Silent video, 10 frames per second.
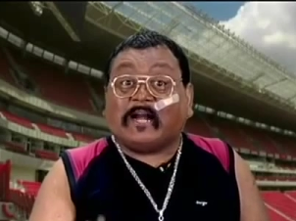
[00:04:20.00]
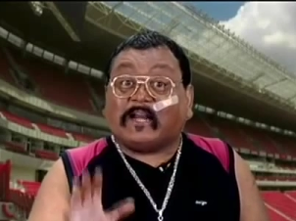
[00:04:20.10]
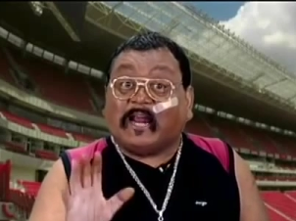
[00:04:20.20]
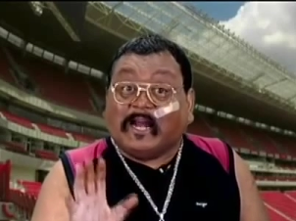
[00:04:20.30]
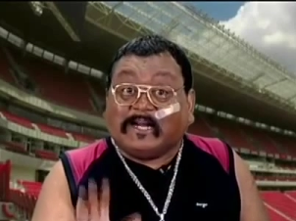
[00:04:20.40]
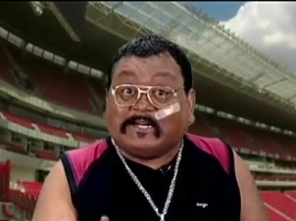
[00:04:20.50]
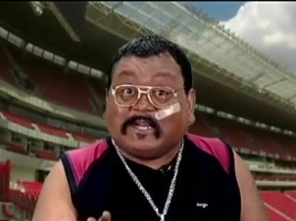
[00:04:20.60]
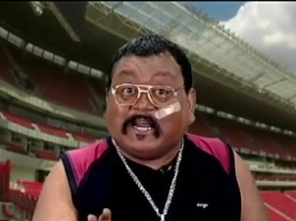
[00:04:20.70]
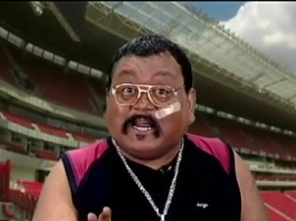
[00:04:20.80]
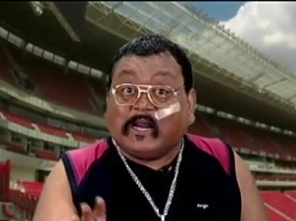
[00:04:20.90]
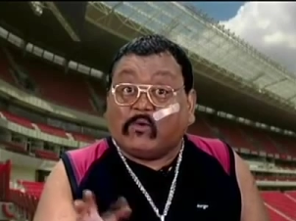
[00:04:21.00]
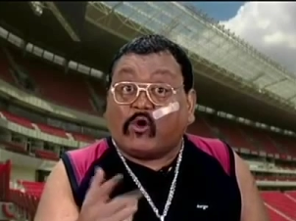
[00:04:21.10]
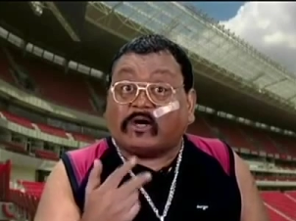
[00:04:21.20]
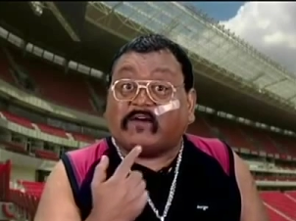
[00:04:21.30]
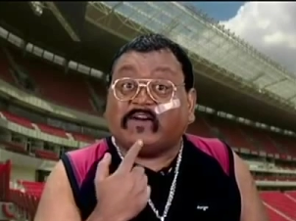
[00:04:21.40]
at 80, he
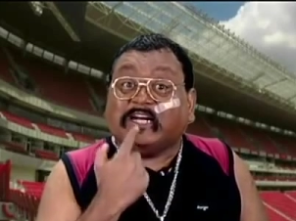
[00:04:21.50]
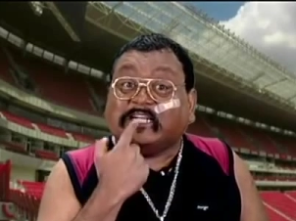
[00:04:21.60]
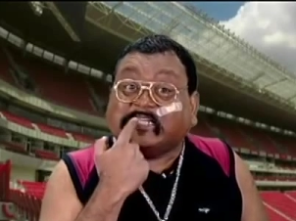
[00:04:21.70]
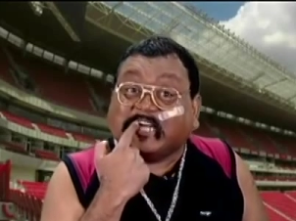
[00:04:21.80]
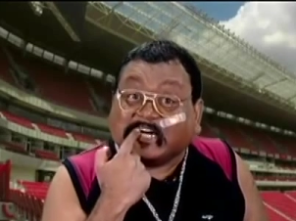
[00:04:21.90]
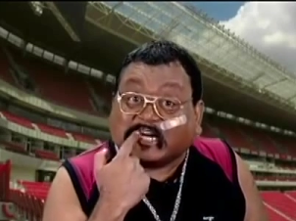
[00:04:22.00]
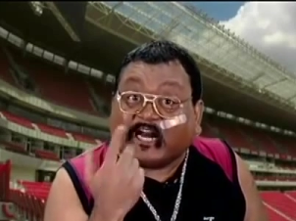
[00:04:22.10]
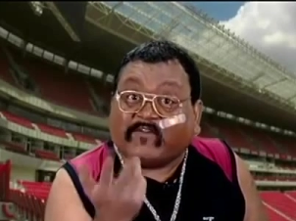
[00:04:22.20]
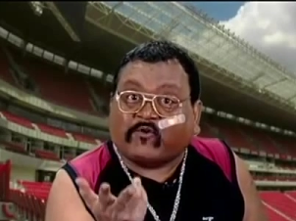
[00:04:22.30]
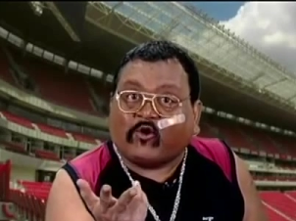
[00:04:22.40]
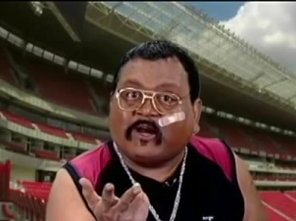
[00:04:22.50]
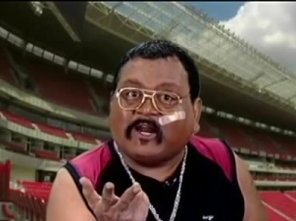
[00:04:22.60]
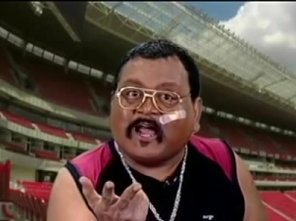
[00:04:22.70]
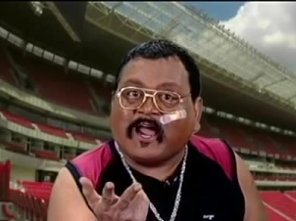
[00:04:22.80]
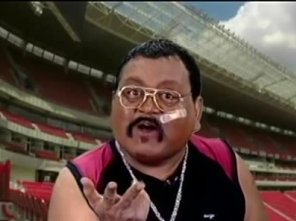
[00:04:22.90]
won't have any teeth left only,
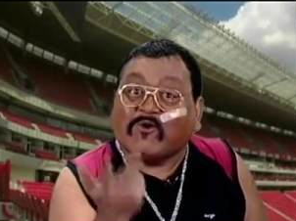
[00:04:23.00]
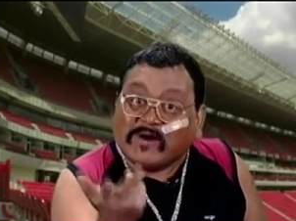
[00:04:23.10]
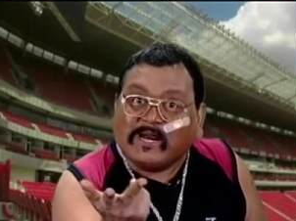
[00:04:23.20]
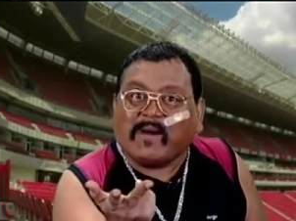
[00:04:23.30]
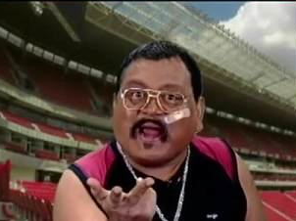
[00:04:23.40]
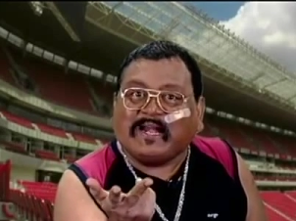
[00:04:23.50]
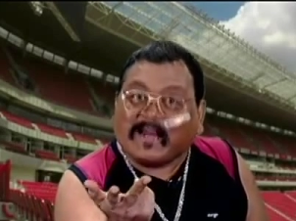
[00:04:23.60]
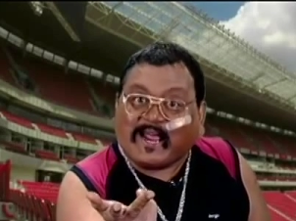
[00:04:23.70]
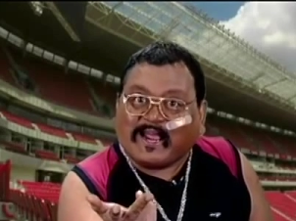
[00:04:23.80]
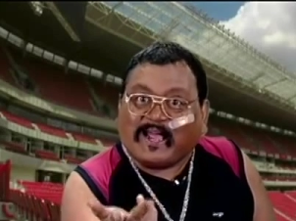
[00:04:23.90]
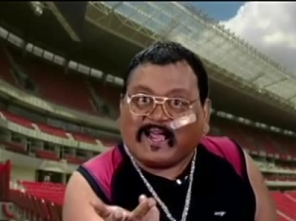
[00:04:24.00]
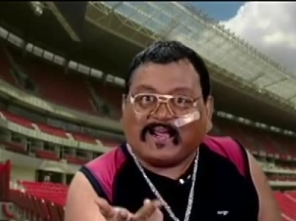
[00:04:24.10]
na? Who will he bite, eh?